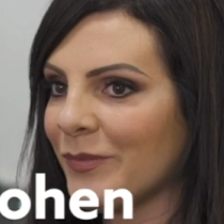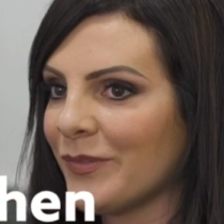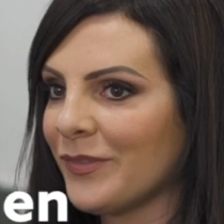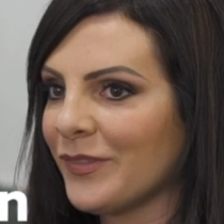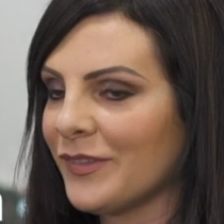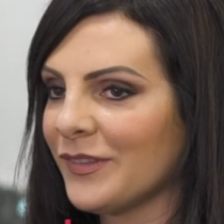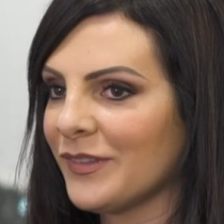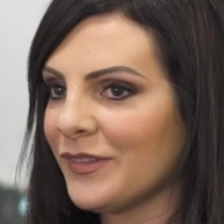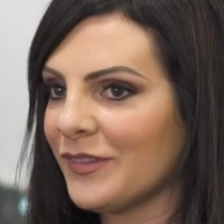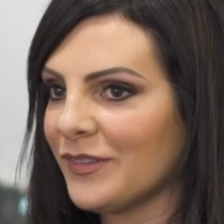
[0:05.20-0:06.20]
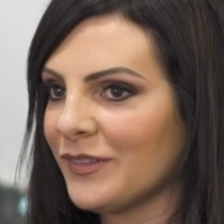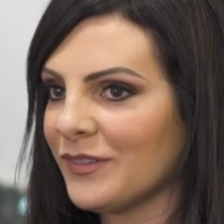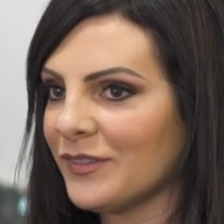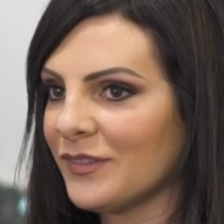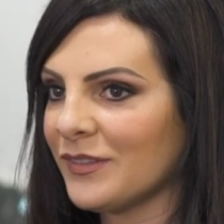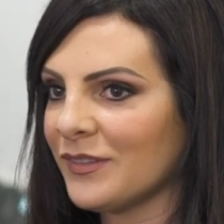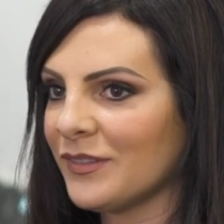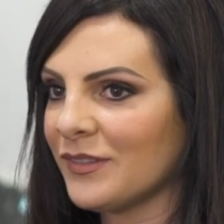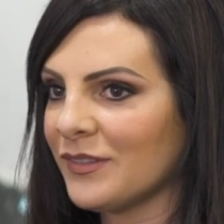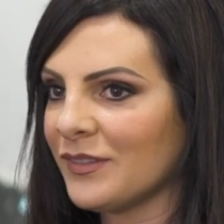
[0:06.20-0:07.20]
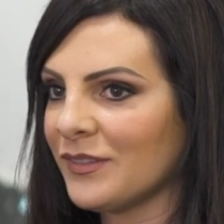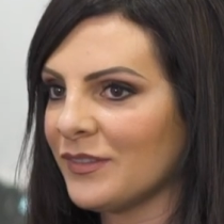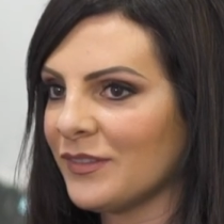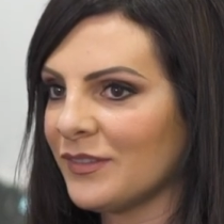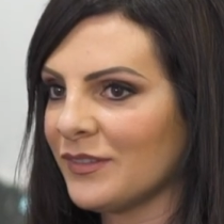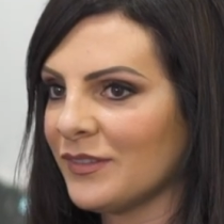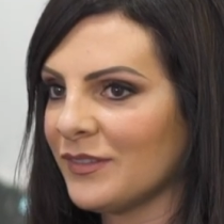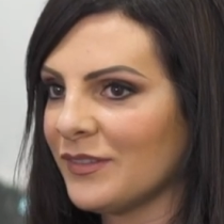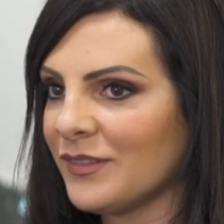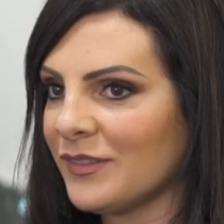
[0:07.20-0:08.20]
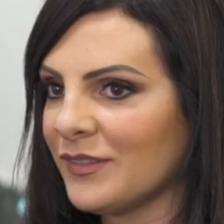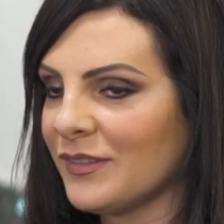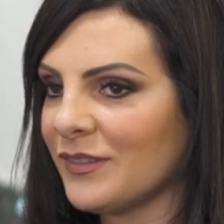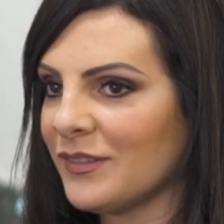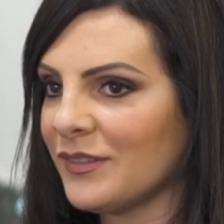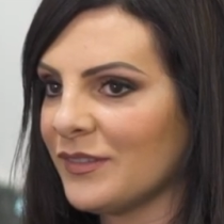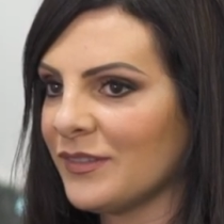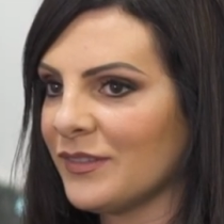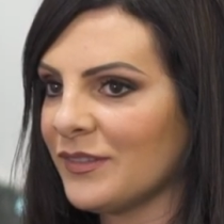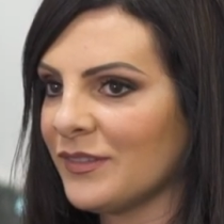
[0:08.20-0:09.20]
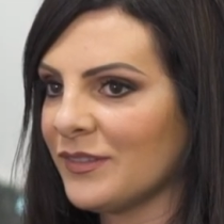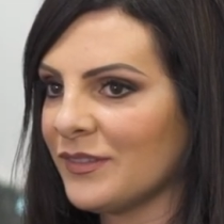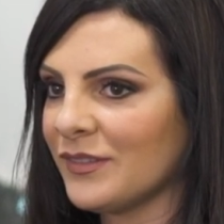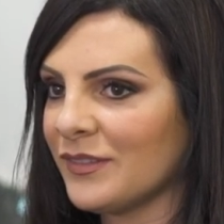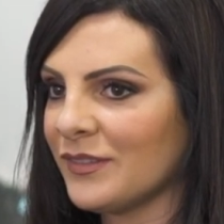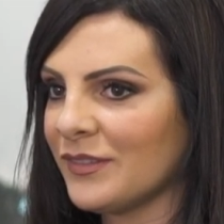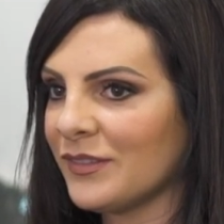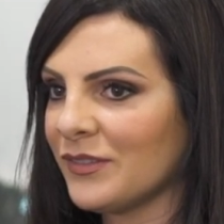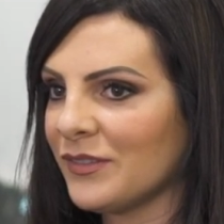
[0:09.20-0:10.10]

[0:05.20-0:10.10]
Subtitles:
[no speech]